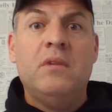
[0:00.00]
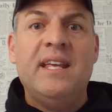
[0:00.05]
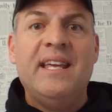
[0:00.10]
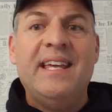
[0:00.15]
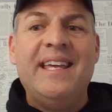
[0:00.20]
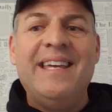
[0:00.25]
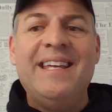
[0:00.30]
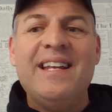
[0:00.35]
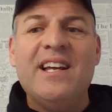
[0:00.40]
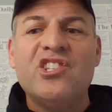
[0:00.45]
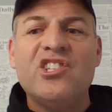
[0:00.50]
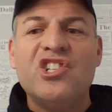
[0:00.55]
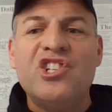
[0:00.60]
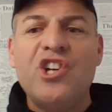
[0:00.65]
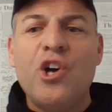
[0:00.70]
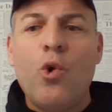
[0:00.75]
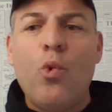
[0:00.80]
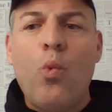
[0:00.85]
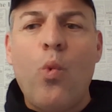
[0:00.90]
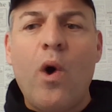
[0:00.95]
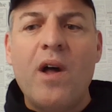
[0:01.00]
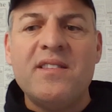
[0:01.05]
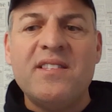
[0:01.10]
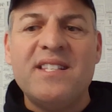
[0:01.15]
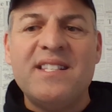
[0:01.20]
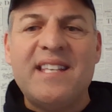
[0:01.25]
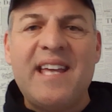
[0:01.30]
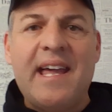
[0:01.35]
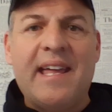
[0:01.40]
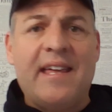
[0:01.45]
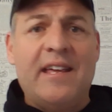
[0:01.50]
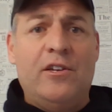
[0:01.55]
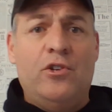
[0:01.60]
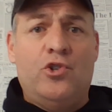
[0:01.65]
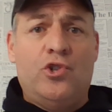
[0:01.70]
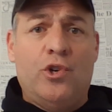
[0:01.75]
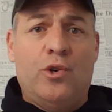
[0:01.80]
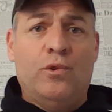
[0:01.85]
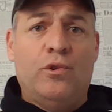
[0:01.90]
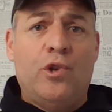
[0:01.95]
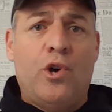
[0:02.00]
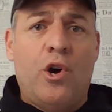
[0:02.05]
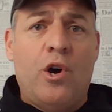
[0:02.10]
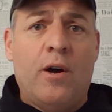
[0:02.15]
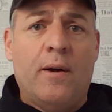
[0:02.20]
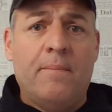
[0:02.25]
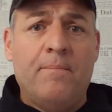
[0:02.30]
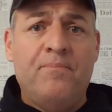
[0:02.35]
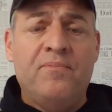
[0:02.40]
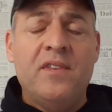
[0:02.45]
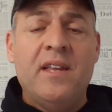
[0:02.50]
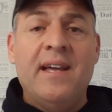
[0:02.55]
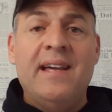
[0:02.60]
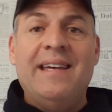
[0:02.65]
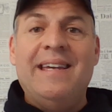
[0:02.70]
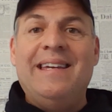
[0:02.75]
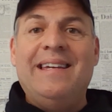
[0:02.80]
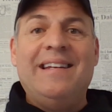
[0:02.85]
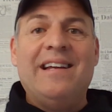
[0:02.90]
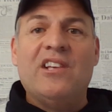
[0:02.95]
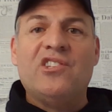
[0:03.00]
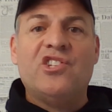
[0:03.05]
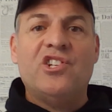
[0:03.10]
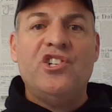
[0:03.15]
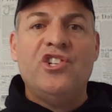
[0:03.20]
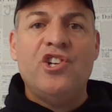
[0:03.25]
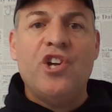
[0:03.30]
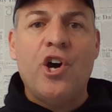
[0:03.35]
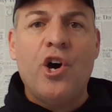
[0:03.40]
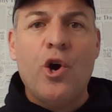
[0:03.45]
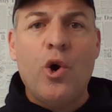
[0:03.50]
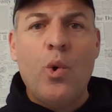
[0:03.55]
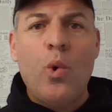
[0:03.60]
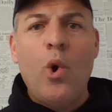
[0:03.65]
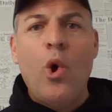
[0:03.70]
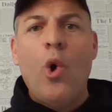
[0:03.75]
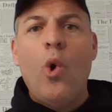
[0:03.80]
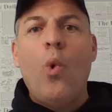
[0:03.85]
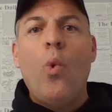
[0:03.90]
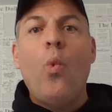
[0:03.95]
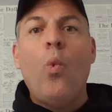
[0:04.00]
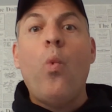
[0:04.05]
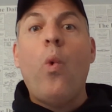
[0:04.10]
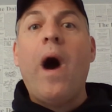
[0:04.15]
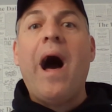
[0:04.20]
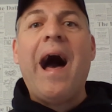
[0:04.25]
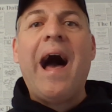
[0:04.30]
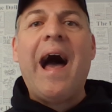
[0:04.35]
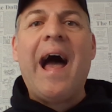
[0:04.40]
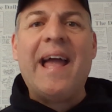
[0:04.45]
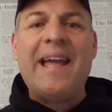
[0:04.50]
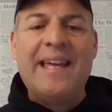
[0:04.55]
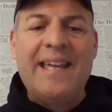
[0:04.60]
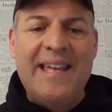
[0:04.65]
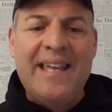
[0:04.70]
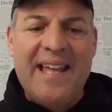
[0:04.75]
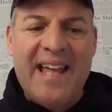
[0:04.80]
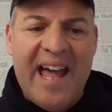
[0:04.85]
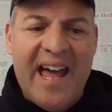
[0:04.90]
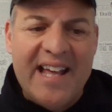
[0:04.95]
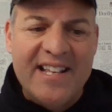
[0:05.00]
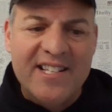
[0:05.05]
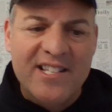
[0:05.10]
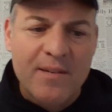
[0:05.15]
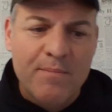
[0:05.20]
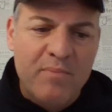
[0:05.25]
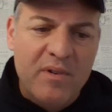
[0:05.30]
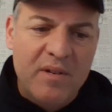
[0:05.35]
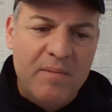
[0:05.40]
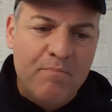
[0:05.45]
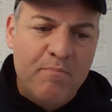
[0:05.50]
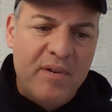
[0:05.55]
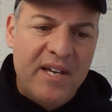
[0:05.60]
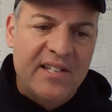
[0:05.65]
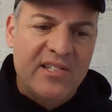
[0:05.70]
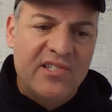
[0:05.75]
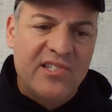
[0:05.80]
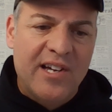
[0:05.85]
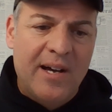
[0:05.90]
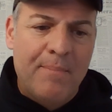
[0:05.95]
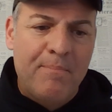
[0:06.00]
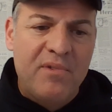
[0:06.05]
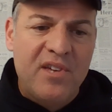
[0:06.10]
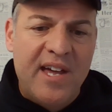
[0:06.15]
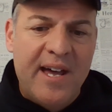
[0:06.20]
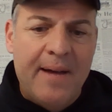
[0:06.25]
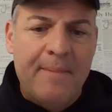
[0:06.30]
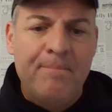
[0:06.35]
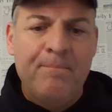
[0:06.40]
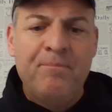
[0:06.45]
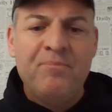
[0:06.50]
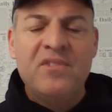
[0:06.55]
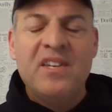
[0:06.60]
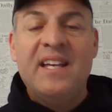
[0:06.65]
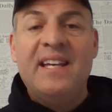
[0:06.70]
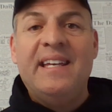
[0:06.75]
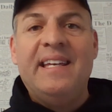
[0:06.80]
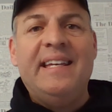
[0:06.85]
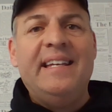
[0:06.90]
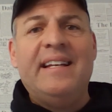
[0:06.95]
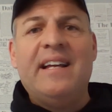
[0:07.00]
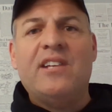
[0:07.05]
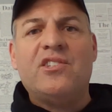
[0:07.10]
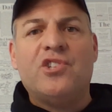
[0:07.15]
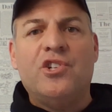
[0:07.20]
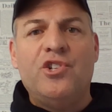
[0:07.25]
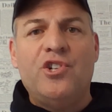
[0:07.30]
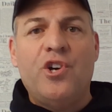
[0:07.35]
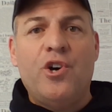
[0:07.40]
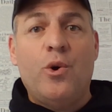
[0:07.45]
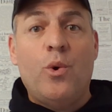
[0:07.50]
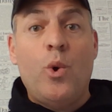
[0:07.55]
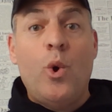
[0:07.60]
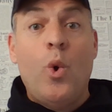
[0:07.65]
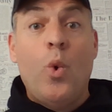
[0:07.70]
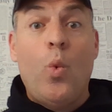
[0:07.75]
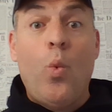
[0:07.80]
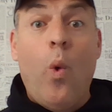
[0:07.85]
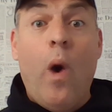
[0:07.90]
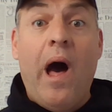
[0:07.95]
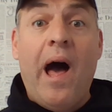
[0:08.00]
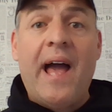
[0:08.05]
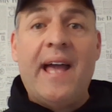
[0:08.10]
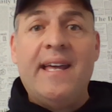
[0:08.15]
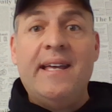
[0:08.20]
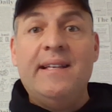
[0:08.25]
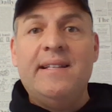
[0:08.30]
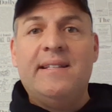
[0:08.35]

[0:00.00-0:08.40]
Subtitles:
he doesn't know what's taking so long. He doesn't know why he hasn't been picked up yet. He doesn't know why he's